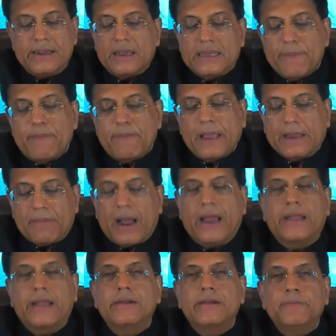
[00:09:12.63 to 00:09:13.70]
keeping in
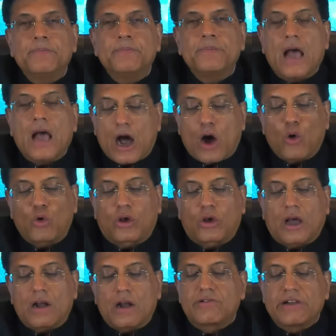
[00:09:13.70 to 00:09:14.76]
mind
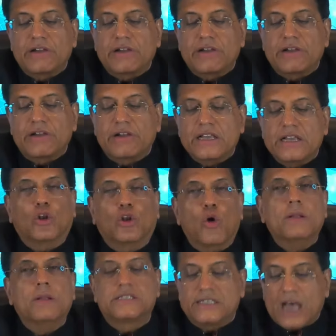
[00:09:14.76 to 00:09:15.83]
how countries of the
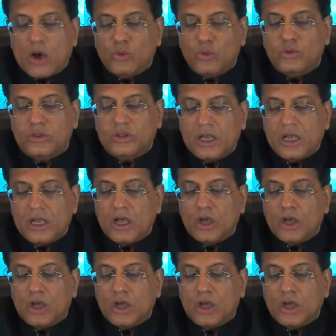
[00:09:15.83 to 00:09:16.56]
Global South